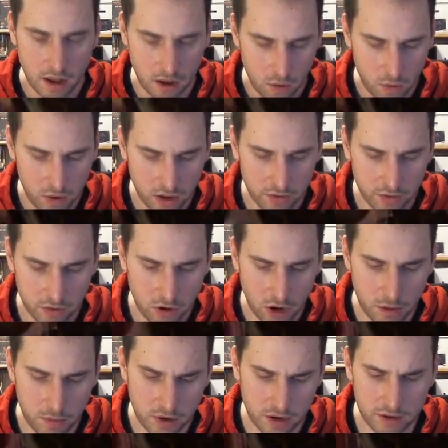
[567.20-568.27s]
We have
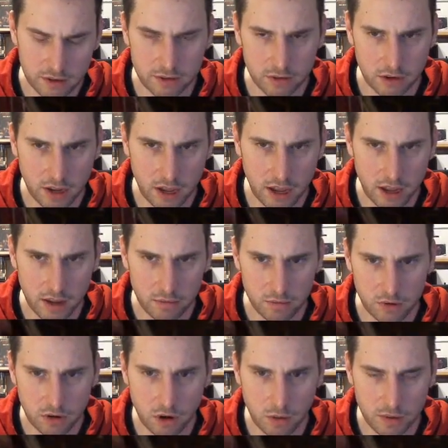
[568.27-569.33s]
goblins, okay,
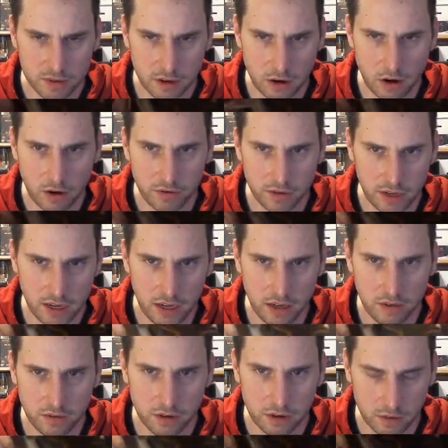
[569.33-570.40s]
goblins are often
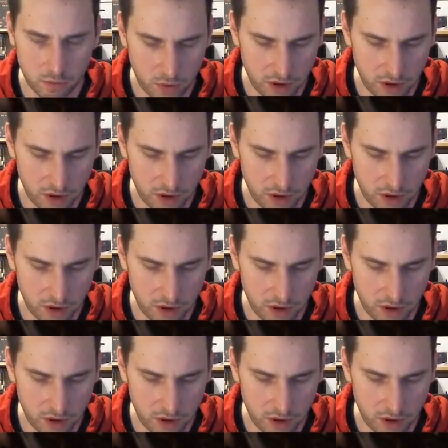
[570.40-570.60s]
evil.